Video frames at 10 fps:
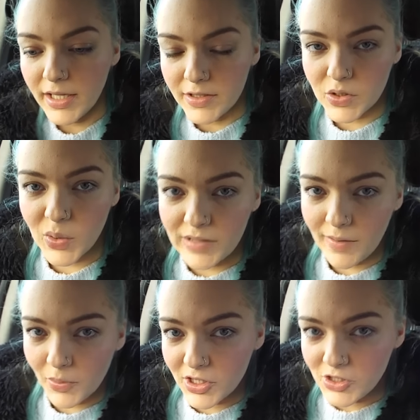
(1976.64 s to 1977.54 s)
So if
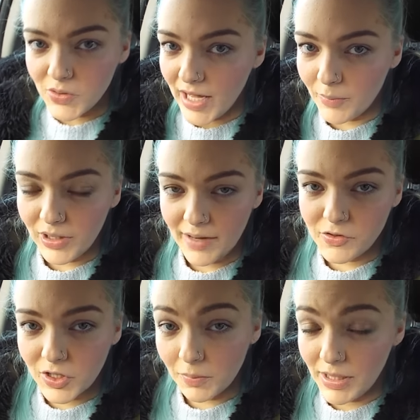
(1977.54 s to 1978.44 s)
I'm going to do that, I'm going to have
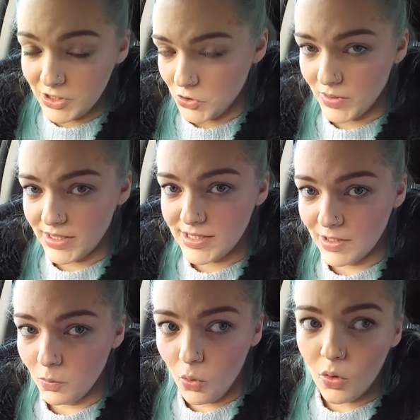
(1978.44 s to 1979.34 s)
to commit to it
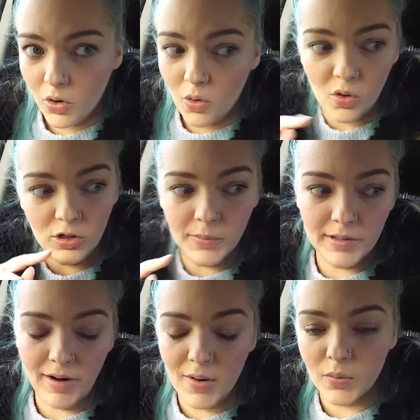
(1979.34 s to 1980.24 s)
and walk all the way
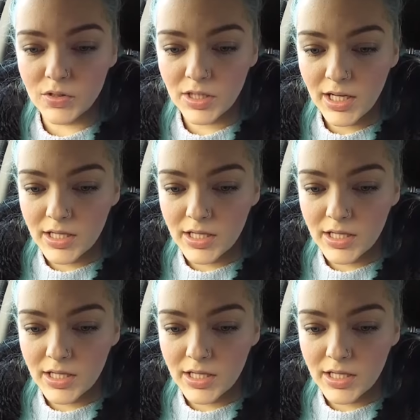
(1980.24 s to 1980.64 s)
around.